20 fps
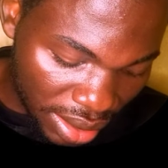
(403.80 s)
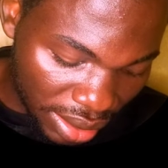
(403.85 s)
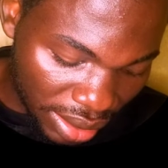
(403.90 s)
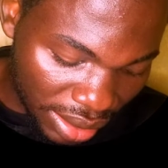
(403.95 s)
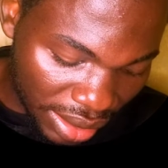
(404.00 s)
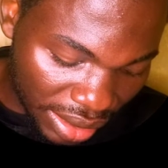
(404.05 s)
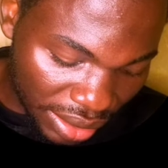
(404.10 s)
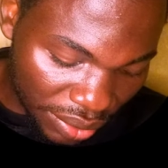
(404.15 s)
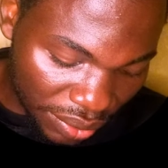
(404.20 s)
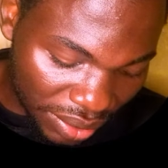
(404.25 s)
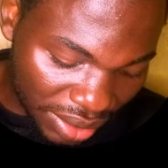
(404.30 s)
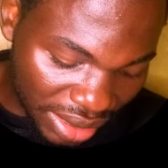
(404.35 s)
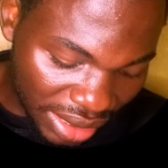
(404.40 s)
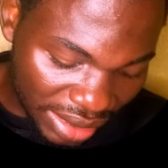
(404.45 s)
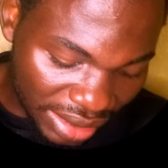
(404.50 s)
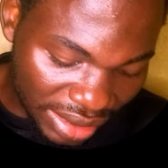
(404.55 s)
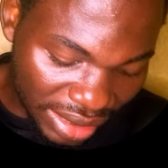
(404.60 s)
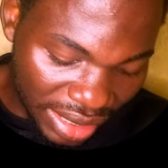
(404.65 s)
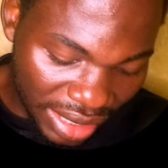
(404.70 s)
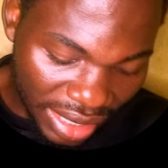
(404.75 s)
Then
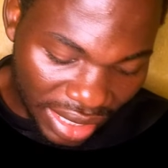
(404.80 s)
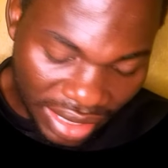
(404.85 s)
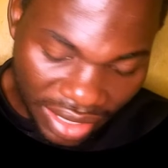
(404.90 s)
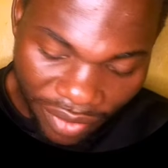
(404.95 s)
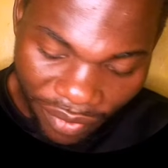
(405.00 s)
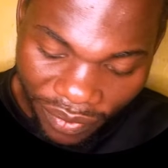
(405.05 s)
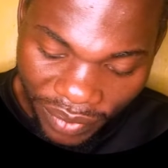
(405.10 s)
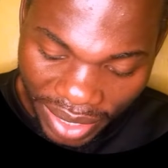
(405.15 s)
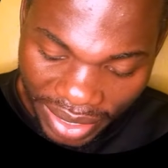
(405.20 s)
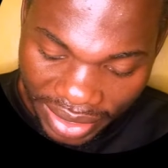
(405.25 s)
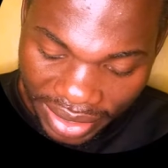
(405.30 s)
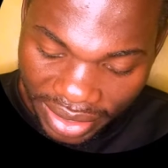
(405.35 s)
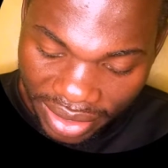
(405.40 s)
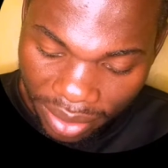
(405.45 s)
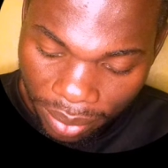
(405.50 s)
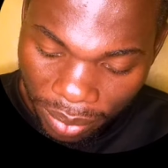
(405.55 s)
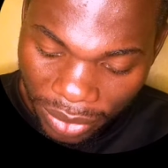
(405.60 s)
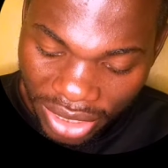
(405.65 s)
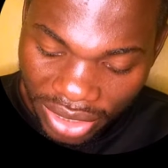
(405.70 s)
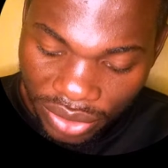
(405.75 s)
insert there the file
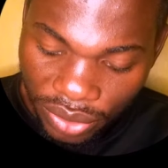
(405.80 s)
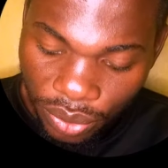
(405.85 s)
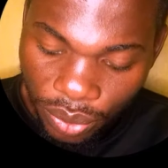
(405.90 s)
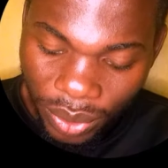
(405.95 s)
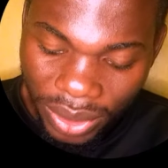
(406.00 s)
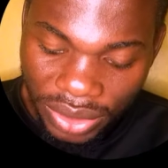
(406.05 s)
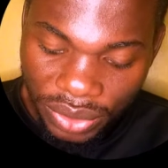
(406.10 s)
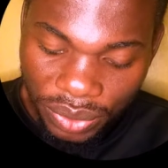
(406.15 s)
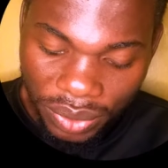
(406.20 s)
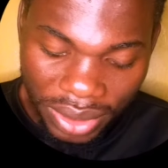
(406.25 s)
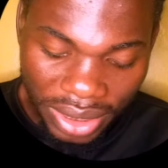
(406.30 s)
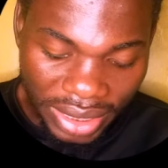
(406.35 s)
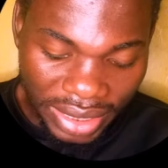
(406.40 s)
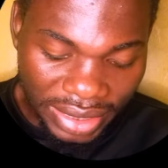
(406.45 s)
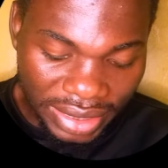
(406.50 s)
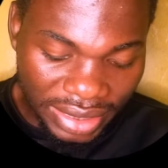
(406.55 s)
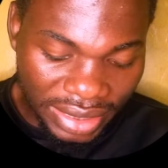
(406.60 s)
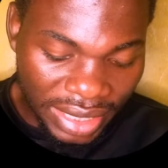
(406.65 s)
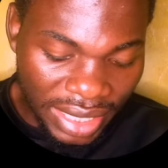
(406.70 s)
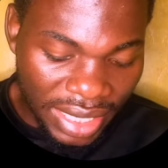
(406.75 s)
name that you want to
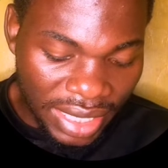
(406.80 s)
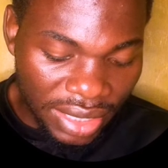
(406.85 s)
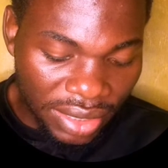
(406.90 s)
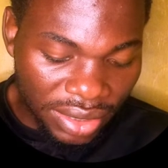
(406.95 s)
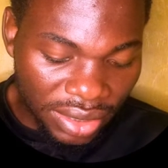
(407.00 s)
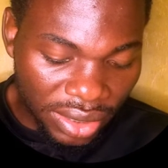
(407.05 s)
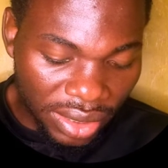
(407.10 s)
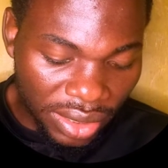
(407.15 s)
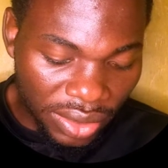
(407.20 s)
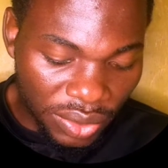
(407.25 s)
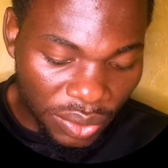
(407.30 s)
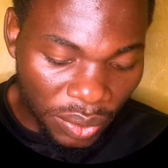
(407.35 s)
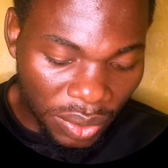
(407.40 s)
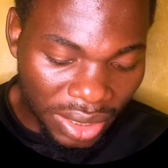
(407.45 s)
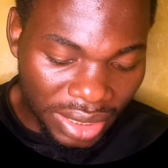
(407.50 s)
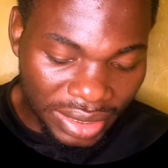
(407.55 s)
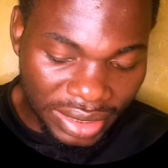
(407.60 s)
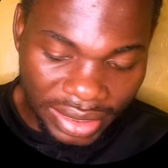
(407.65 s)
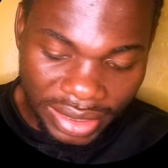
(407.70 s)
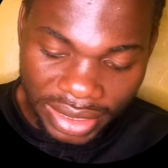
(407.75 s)
create. So
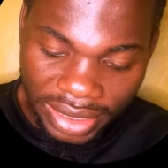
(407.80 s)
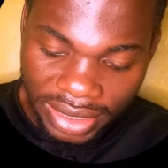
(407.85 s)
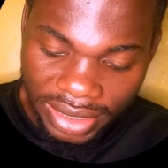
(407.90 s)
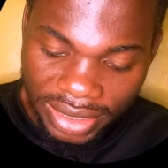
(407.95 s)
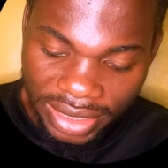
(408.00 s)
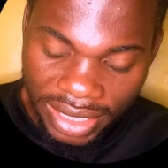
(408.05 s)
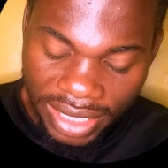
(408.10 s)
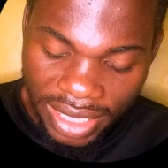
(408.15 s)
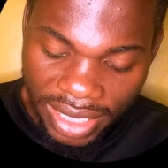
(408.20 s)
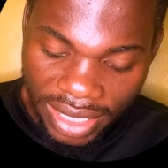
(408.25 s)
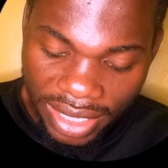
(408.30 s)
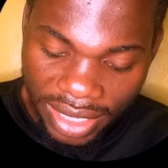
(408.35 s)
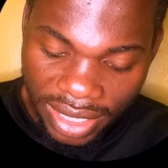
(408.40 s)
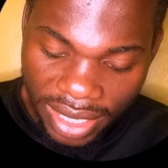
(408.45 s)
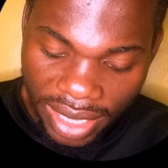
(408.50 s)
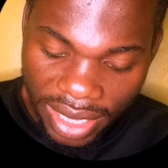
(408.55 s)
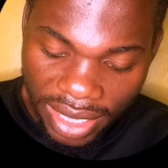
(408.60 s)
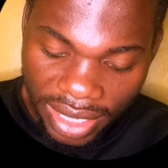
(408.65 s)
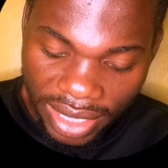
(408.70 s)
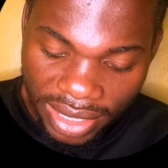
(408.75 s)
let's create the
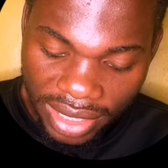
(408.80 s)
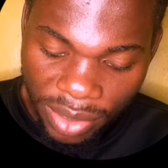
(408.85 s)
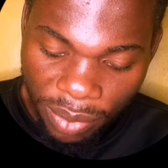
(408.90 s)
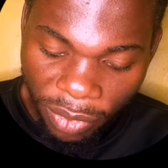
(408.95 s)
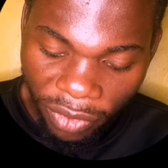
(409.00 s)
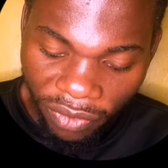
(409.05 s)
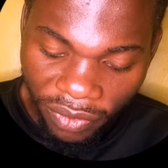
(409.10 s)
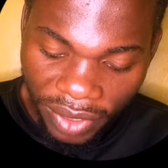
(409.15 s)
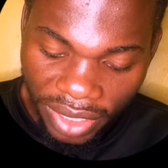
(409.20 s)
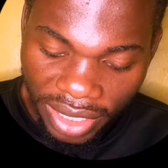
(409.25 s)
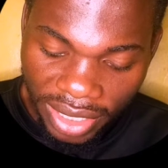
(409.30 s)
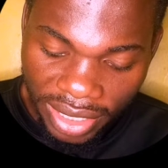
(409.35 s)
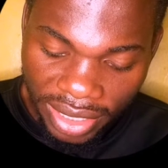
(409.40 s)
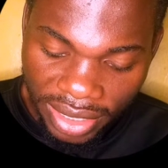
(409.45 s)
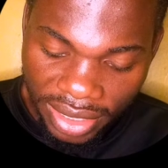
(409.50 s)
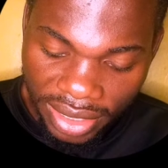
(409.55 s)
Academy file.